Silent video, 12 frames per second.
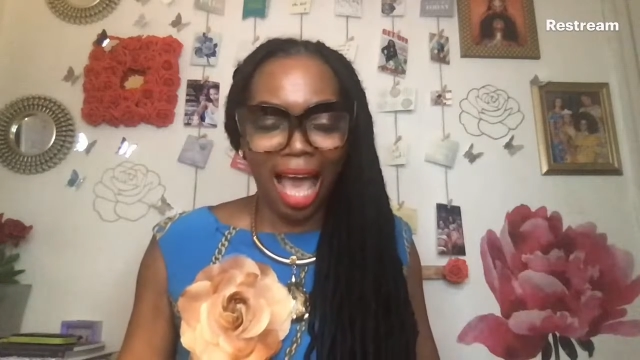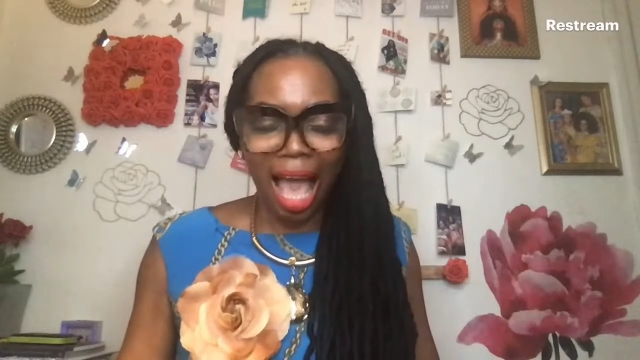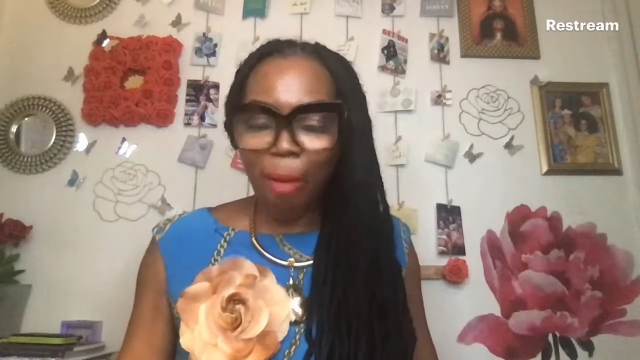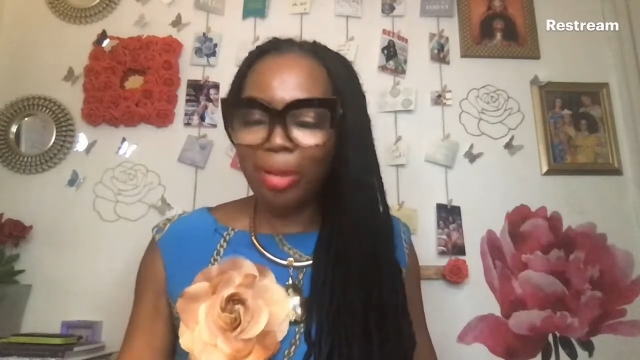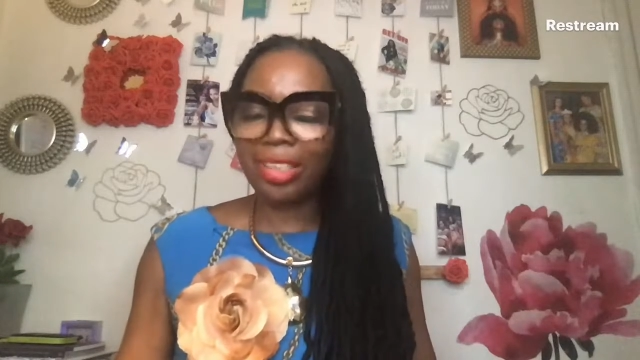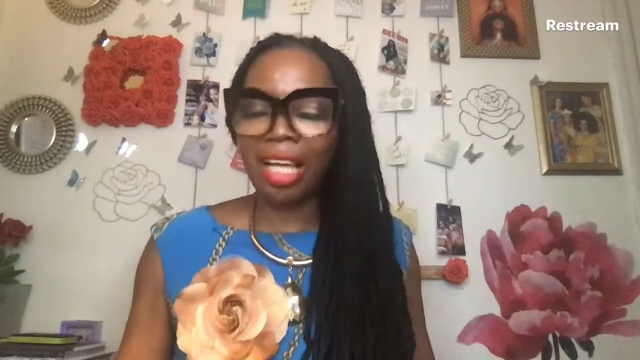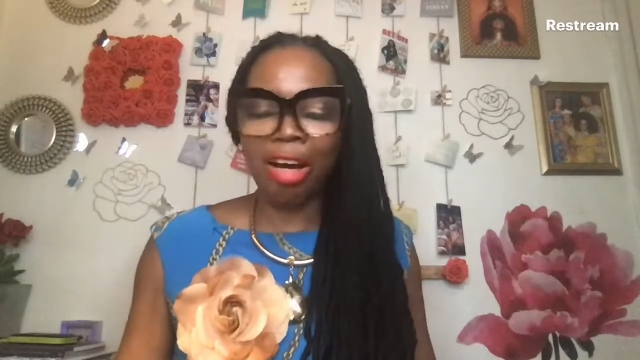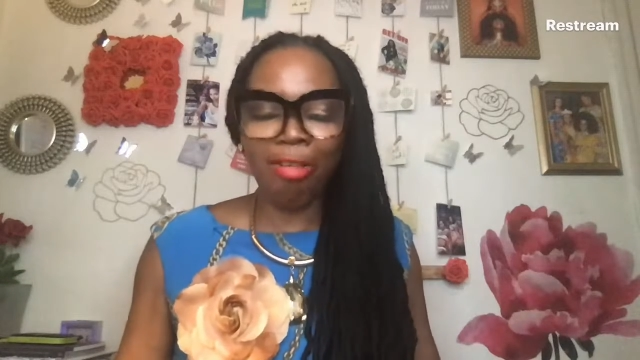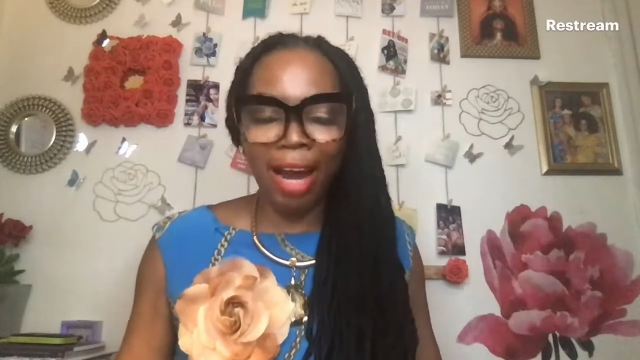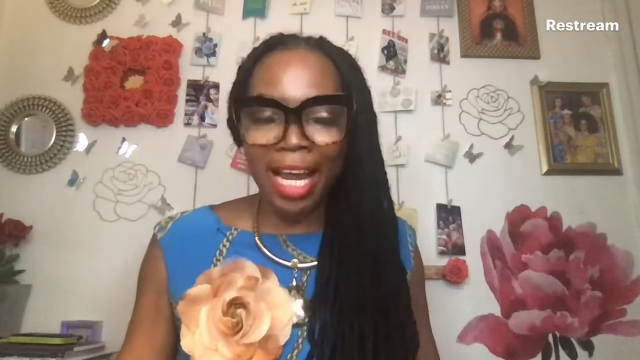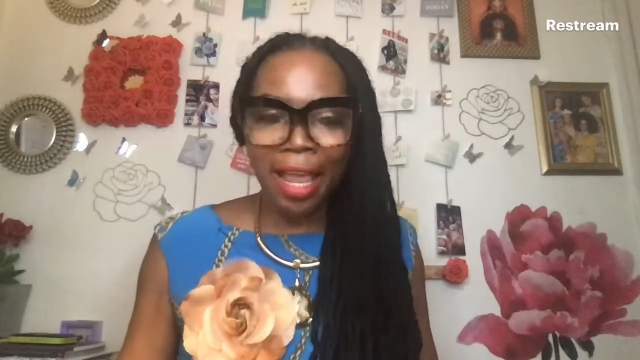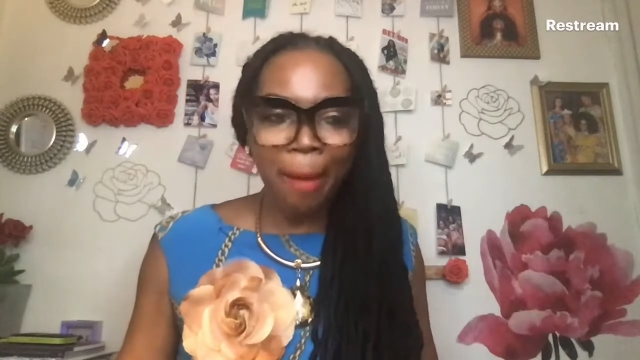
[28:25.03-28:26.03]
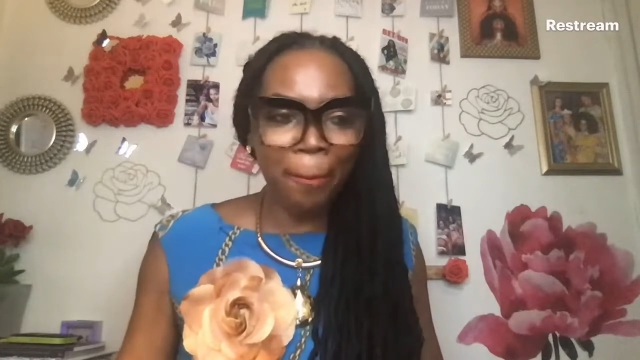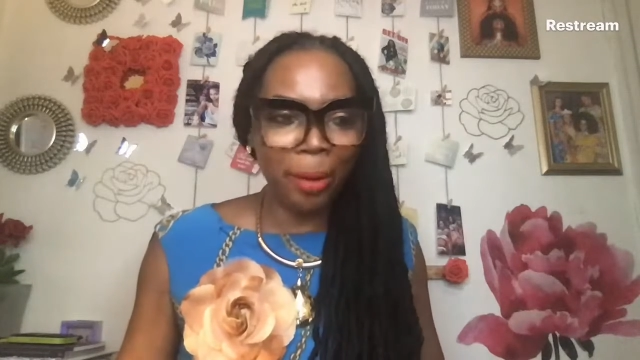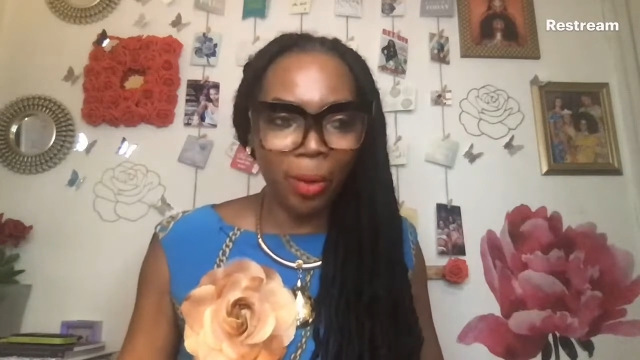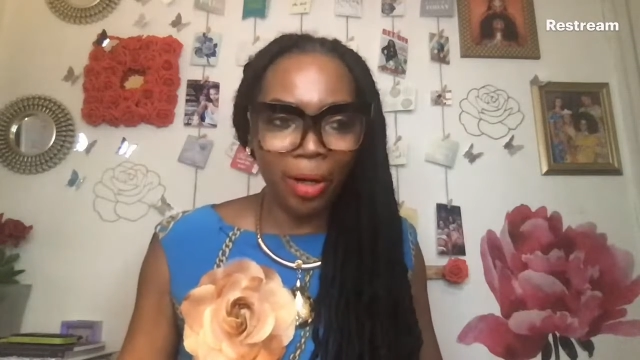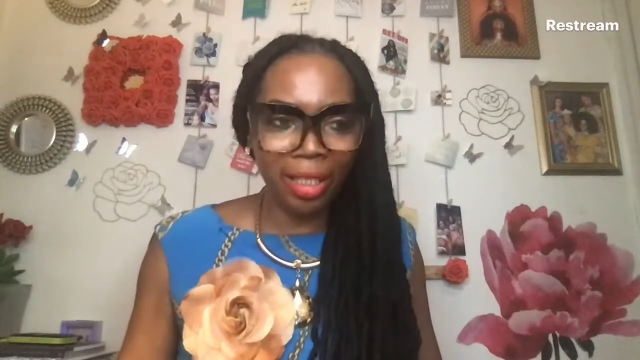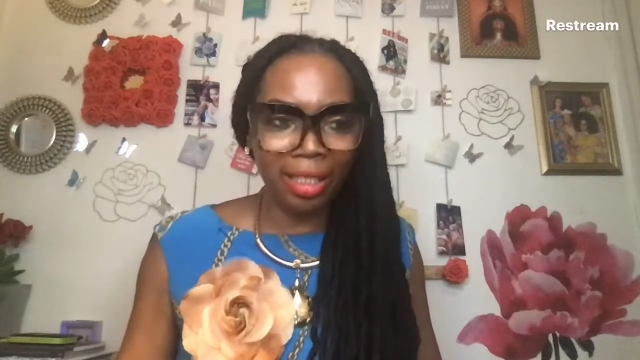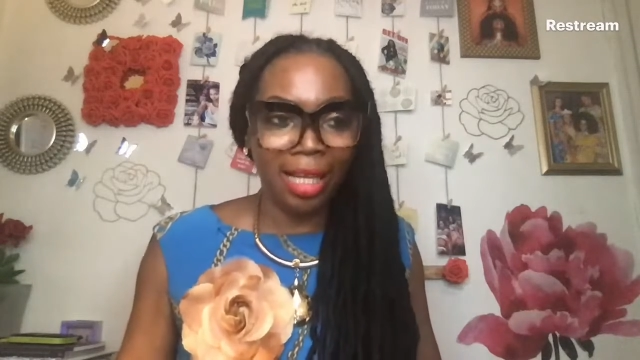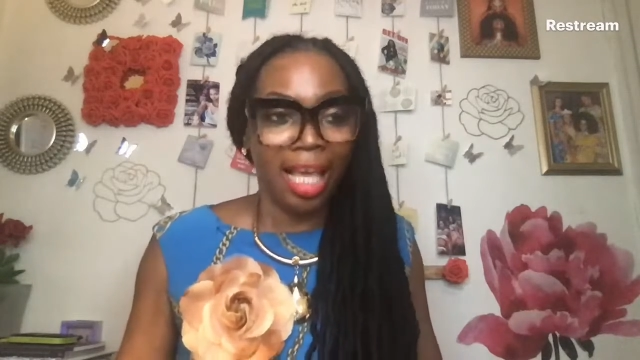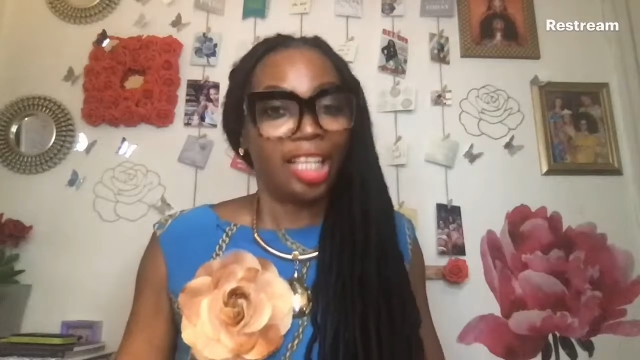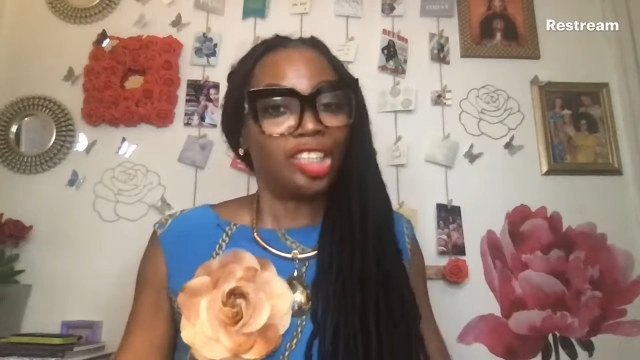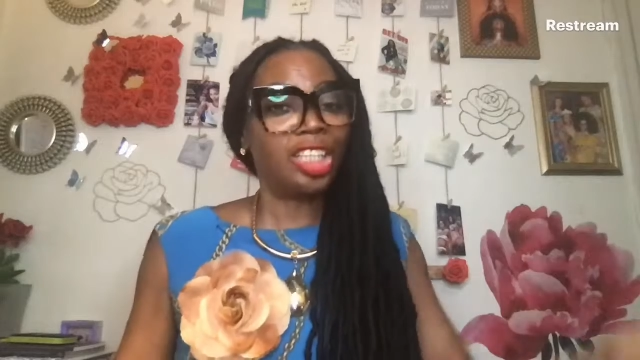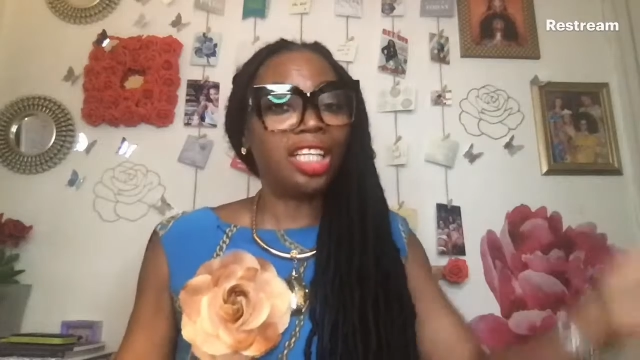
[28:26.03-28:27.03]
I was a great employee.
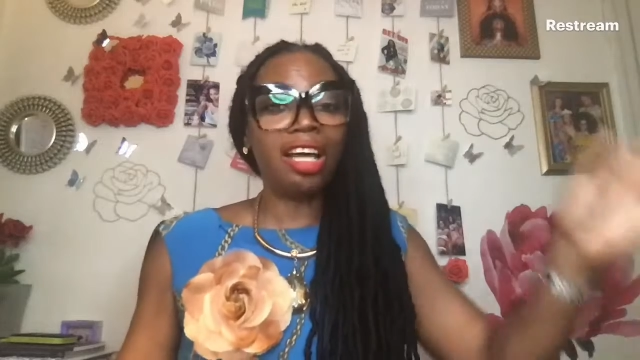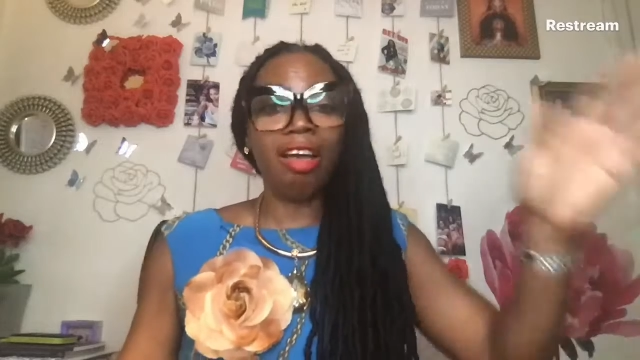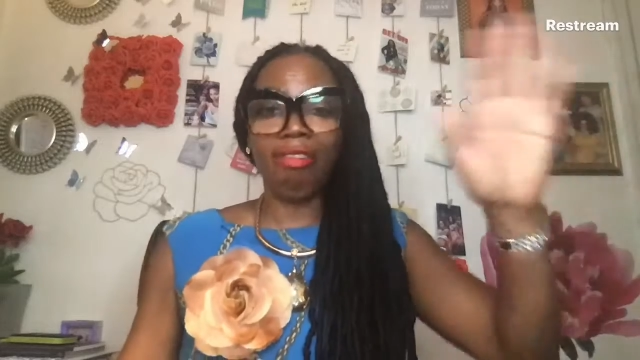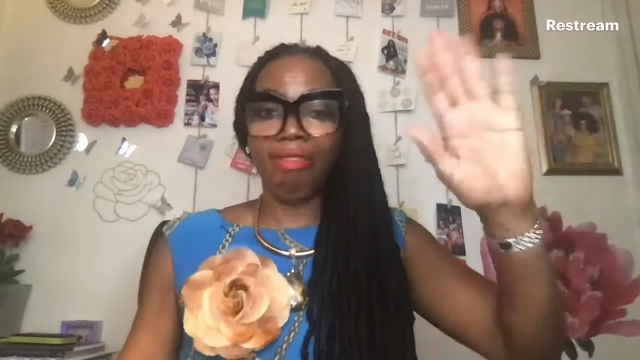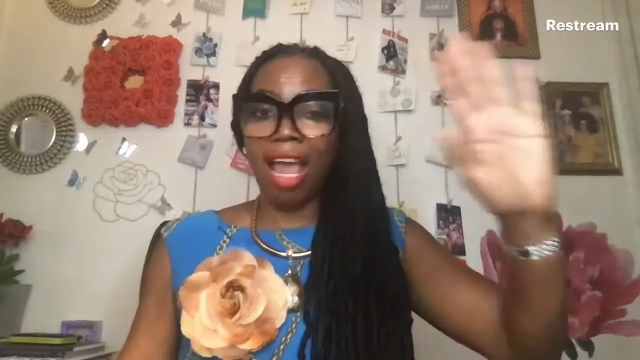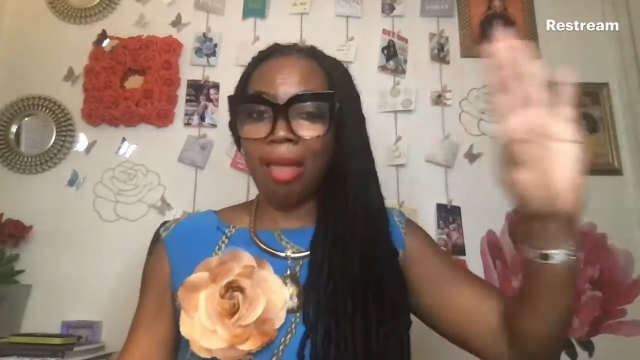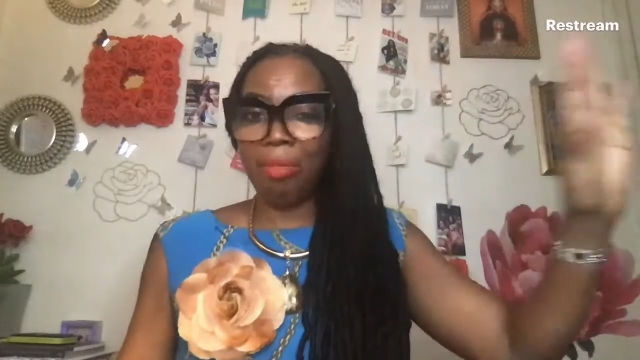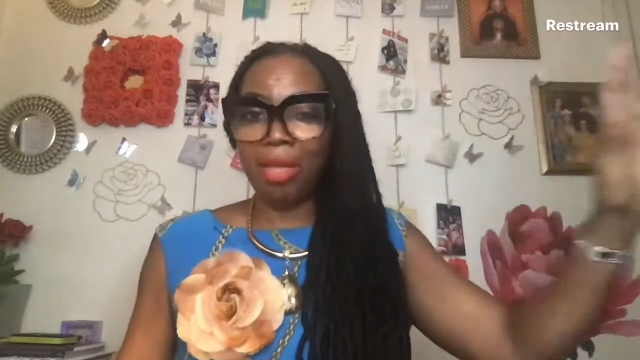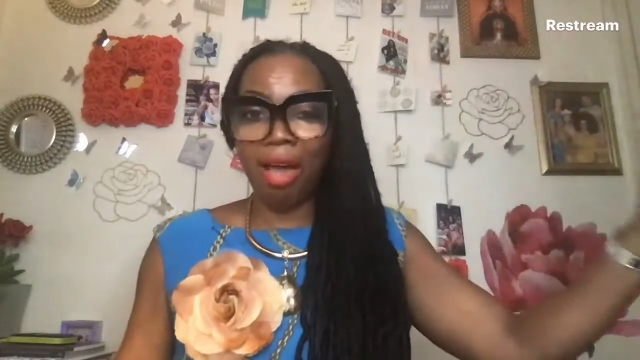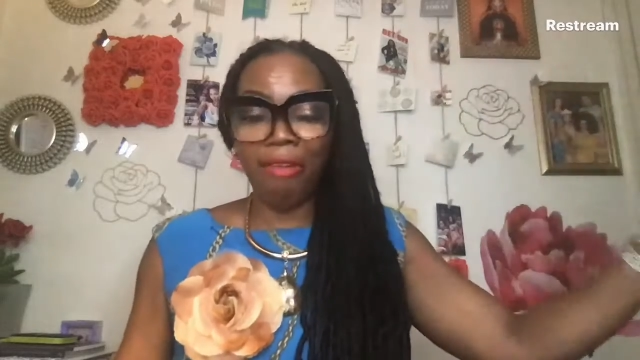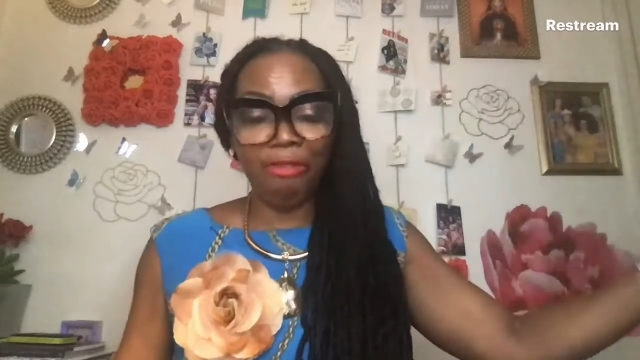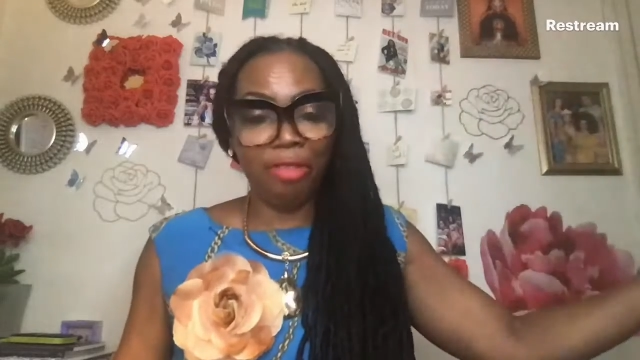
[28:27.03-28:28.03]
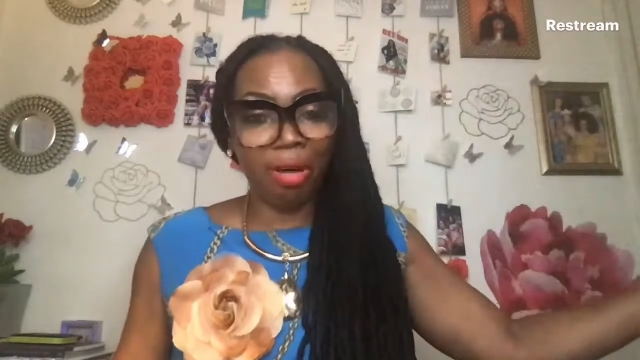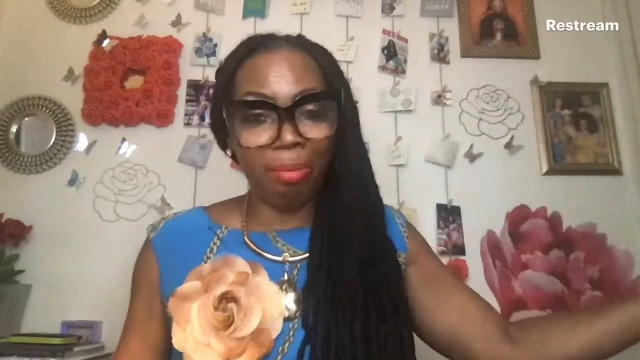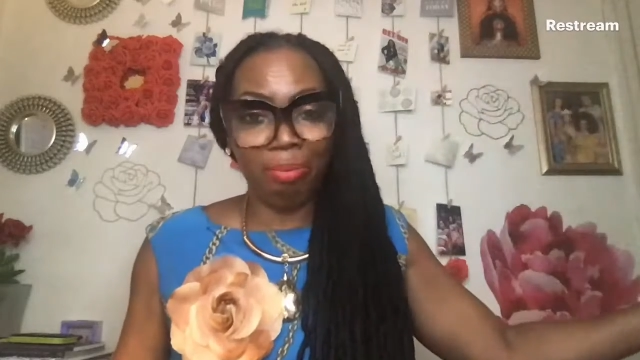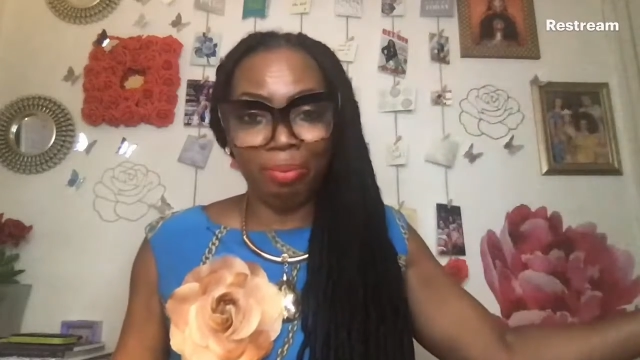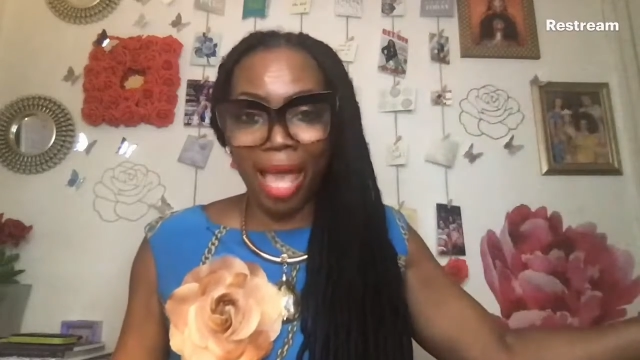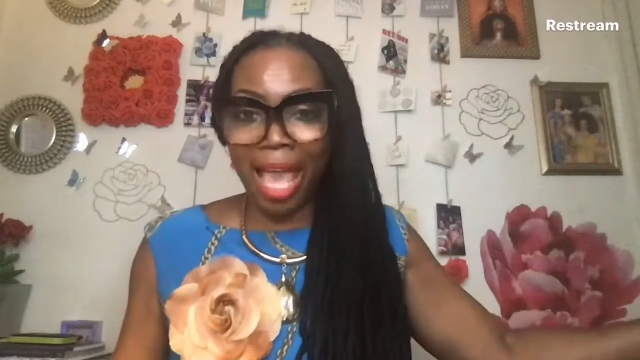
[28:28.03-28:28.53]
She couldn't write me up for